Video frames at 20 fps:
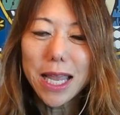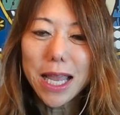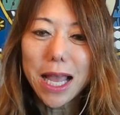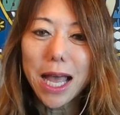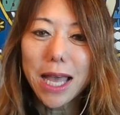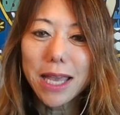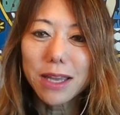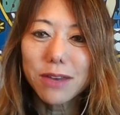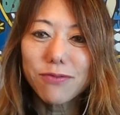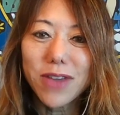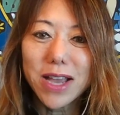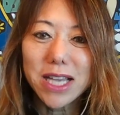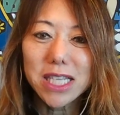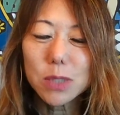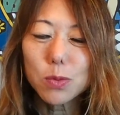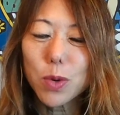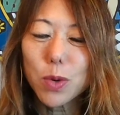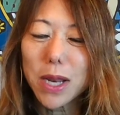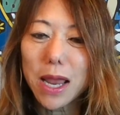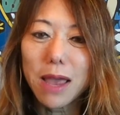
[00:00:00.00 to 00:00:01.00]
I
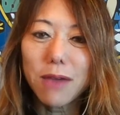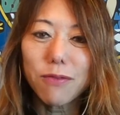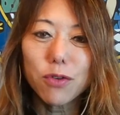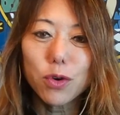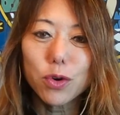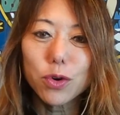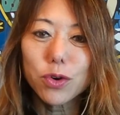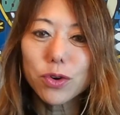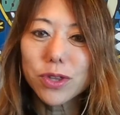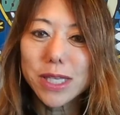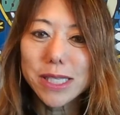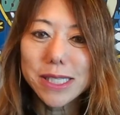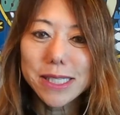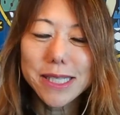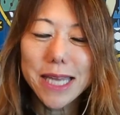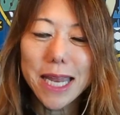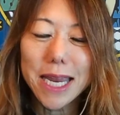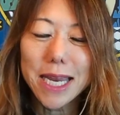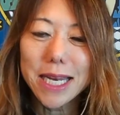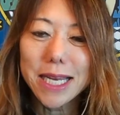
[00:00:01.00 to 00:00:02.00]
invest whatever the
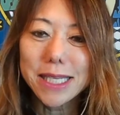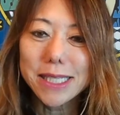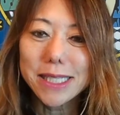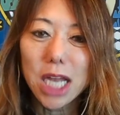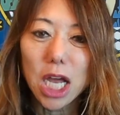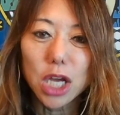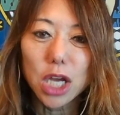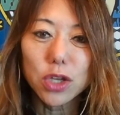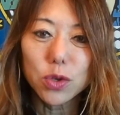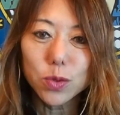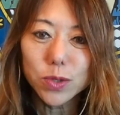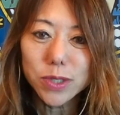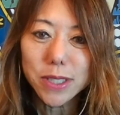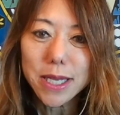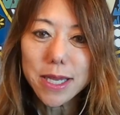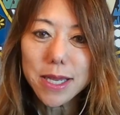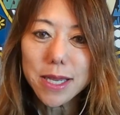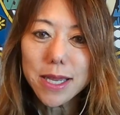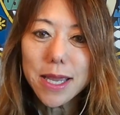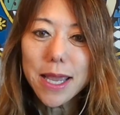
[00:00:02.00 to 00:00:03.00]
state is not
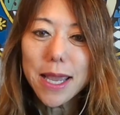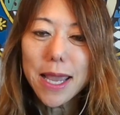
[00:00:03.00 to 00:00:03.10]
using,